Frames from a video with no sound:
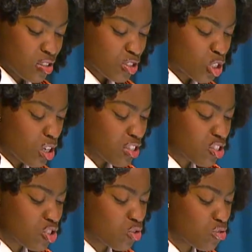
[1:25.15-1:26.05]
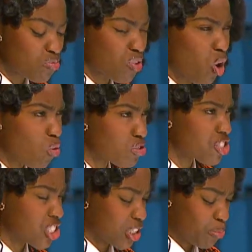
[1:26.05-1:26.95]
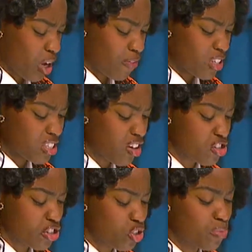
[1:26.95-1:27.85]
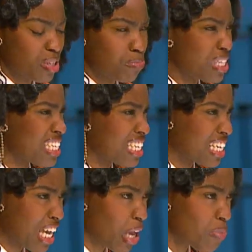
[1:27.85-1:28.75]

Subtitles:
To assume ownership of another human being